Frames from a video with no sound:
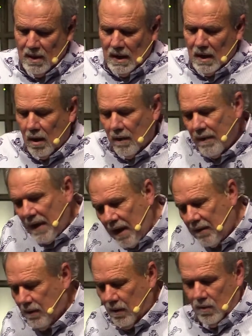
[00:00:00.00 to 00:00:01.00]
On
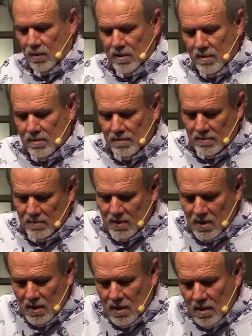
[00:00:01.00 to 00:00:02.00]
that note,
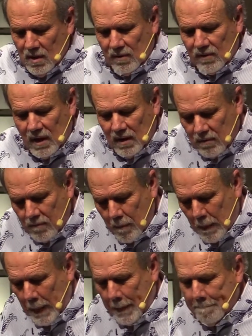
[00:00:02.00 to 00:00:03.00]
I've got
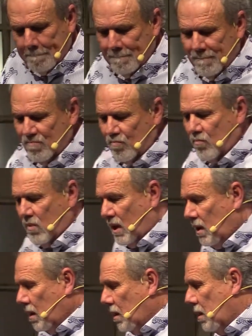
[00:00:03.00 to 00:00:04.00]

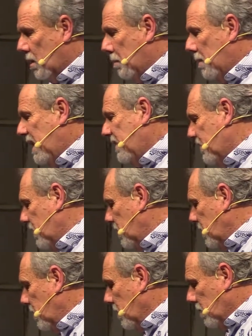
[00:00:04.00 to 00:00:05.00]
an
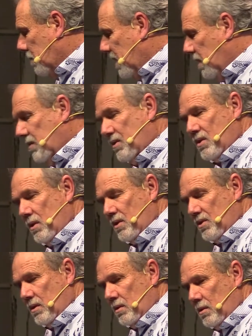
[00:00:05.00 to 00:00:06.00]
amazing young man that's going
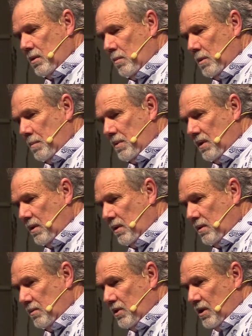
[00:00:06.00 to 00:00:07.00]
to come up
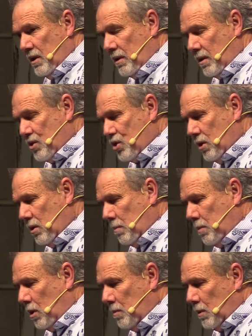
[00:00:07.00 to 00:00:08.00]
here, going to share the
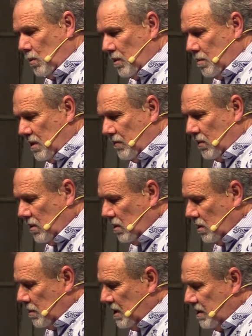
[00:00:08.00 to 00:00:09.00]
pulpit with me for a
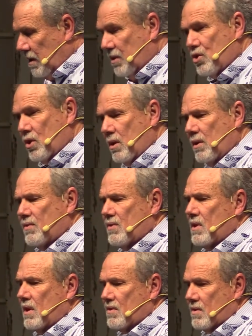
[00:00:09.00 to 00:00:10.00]
little bit and share his
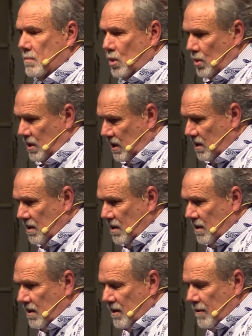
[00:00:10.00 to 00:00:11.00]
testimony.
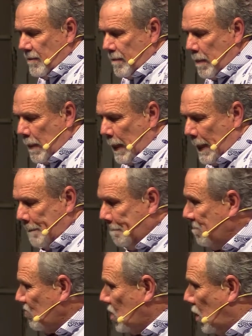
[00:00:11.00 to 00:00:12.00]

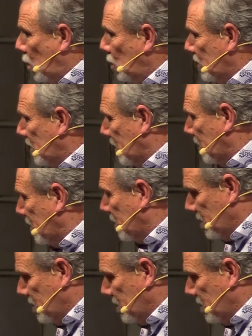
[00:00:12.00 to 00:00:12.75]
Colton